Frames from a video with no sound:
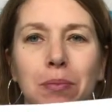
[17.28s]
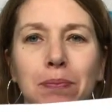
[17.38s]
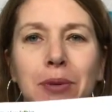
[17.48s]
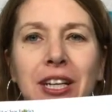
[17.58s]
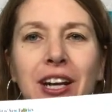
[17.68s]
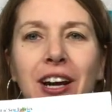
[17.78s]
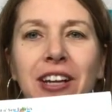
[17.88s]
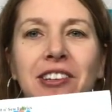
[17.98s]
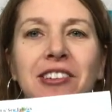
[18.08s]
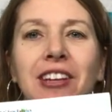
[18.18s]

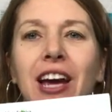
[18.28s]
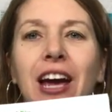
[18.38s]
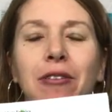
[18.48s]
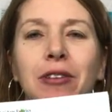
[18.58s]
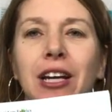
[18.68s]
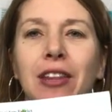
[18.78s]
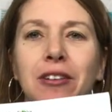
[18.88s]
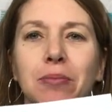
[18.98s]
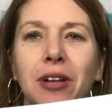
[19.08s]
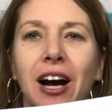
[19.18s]
Because every other
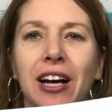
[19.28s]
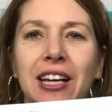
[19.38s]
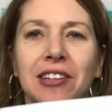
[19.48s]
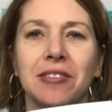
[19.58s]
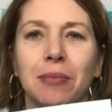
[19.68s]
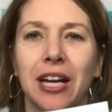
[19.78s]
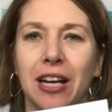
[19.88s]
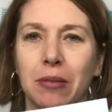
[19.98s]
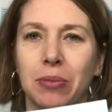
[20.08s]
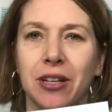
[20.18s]
block is made
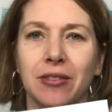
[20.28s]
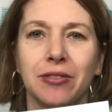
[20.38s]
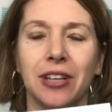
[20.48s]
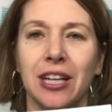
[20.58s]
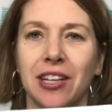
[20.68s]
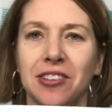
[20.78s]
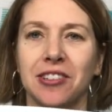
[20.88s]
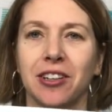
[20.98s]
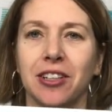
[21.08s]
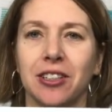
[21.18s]
up of a
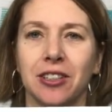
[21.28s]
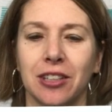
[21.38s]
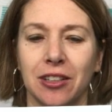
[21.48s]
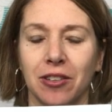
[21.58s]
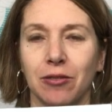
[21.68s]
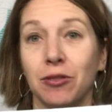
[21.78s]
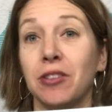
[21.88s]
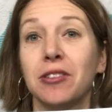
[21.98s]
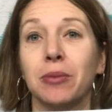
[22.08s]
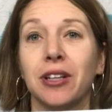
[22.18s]
circle
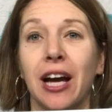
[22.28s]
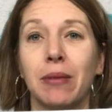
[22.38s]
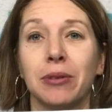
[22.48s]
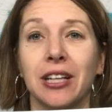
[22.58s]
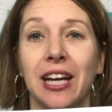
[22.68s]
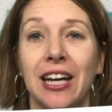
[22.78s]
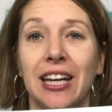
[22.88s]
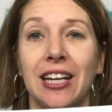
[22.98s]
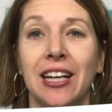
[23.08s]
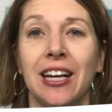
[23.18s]
fusible
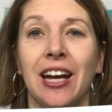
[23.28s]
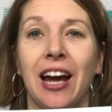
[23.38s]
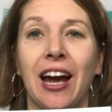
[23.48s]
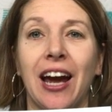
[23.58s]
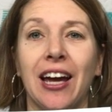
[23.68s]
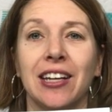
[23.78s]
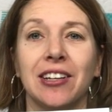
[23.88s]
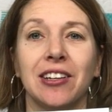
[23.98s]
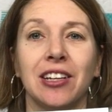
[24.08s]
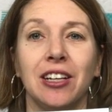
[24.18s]
applique,
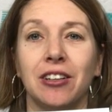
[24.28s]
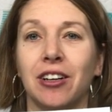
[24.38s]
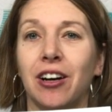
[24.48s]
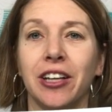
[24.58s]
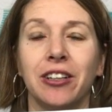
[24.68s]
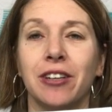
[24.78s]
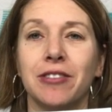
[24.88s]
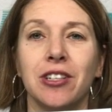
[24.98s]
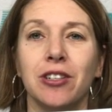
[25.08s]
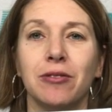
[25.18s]
and all you have
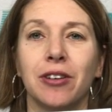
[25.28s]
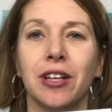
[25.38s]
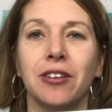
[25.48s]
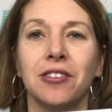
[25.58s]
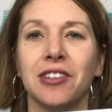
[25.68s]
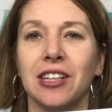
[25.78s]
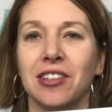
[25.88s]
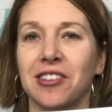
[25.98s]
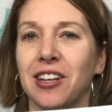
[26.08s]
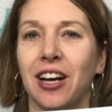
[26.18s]
to do for those
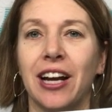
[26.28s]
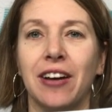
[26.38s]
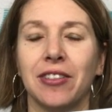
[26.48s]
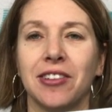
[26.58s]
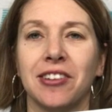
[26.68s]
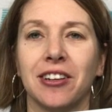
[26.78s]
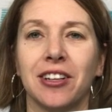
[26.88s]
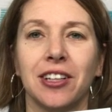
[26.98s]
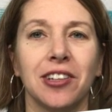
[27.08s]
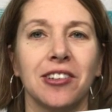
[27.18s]
is cut out the
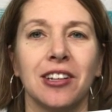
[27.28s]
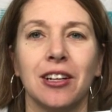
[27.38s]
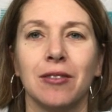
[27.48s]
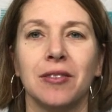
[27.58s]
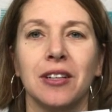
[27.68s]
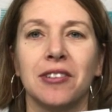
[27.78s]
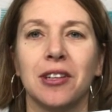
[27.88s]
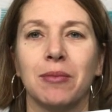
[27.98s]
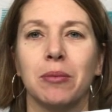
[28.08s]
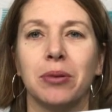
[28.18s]
circles, fuse
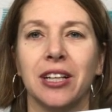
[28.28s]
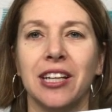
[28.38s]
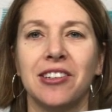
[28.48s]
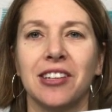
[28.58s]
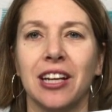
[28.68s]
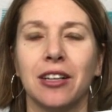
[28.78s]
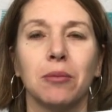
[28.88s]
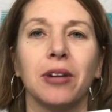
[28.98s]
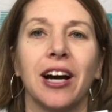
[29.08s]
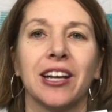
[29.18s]
them in place, and your
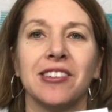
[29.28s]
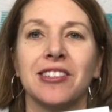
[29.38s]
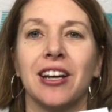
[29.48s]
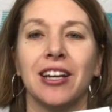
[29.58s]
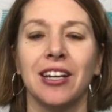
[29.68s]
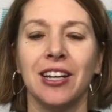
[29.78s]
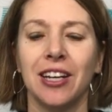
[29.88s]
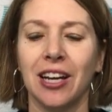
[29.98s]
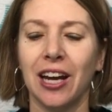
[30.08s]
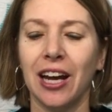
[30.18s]
block is done.
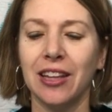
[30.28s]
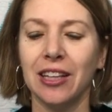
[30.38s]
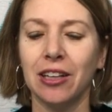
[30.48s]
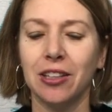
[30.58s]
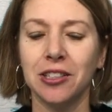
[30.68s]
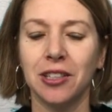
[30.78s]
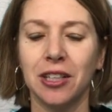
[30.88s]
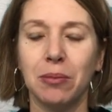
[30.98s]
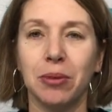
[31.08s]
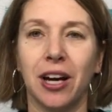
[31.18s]
And the
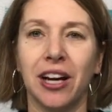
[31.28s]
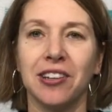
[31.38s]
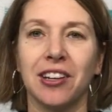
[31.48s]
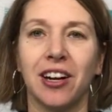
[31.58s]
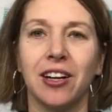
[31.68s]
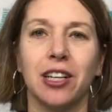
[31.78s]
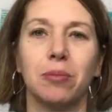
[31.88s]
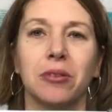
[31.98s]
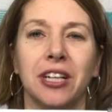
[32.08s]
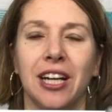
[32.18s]
alternate blocks are your
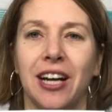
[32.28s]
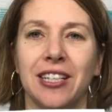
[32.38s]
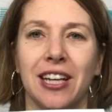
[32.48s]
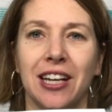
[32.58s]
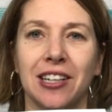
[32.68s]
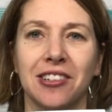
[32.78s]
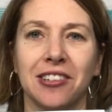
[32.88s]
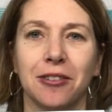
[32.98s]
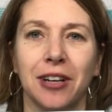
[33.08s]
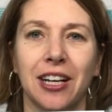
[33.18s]
pre-cut 10-inch
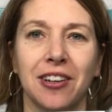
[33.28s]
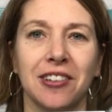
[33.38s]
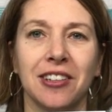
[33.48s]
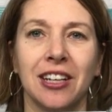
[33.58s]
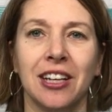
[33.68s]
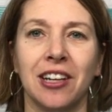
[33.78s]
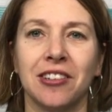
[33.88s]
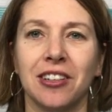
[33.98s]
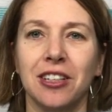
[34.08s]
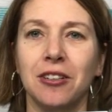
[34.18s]
squares. So
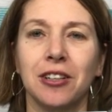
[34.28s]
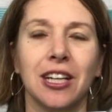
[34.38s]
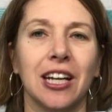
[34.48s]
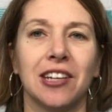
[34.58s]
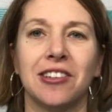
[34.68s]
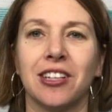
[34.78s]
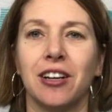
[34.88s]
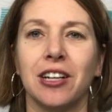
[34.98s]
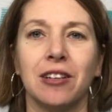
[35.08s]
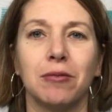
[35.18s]
you can get
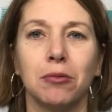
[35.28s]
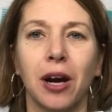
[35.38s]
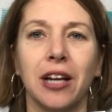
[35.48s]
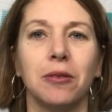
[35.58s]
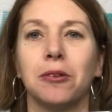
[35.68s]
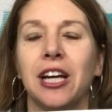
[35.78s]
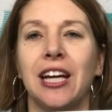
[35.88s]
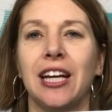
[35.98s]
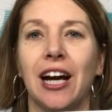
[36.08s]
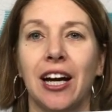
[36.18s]
started right
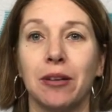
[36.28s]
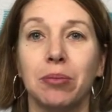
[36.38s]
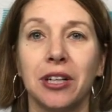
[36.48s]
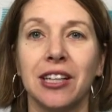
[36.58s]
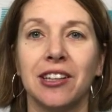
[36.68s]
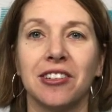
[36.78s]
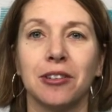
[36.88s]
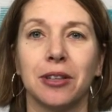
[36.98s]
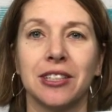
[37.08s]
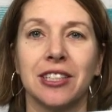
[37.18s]
away on putting this
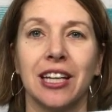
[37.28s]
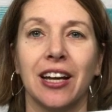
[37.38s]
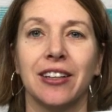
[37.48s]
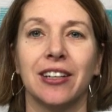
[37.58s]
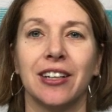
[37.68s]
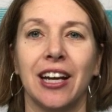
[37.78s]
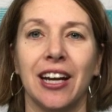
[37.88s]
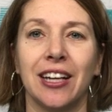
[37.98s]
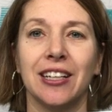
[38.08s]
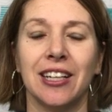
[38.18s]
quilt together,
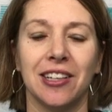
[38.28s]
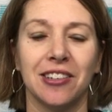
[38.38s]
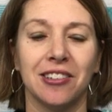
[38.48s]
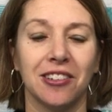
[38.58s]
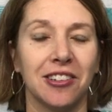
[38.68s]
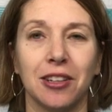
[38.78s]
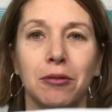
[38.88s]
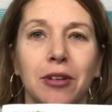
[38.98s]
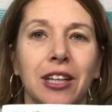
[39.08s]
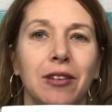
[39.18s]
and it's just a
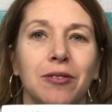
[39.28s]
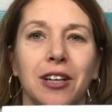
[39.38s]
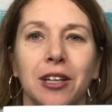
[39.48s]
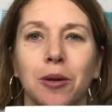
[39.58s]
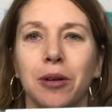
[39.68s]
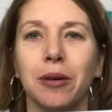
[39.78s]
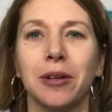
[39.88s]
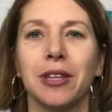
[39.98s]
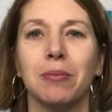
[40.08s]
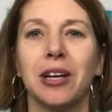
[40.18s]
really fun quilt with
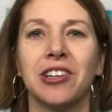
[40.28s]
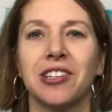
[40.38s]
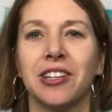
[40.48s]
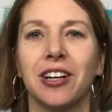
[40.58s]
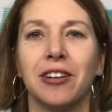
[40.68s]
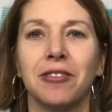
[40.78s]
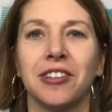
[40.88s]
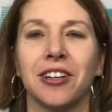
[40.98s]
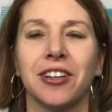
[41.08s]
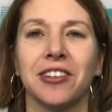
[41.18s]
the mixture of
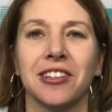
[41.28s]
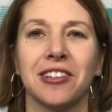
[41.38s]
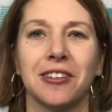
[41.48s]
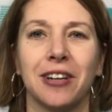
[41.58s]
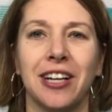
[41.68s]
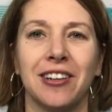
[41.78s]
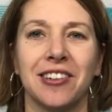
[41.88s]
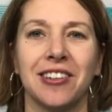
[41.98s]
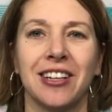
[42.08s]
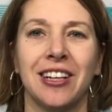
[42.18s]
circles and
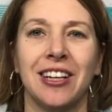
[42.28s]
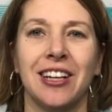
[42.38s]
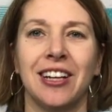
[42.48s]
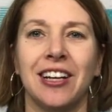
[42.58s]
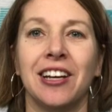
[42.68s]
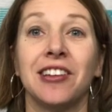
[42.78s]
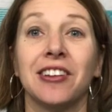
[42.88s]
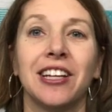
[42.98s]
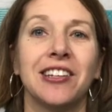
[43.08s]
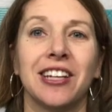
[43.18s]
squares. So
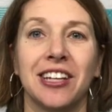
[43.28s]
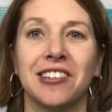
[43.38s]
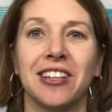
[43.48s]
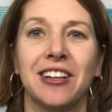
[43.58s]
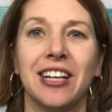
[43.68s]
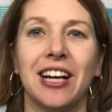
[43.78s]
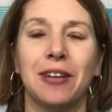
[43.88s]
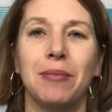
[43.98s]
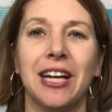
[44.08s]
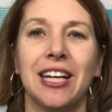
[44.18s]
let's get started on
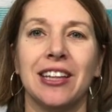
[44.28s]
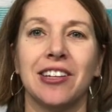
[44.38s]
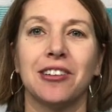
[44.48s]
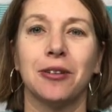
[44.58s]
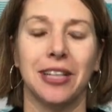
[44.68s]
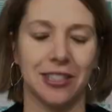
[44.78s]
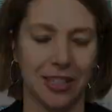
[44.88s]
making this quilt.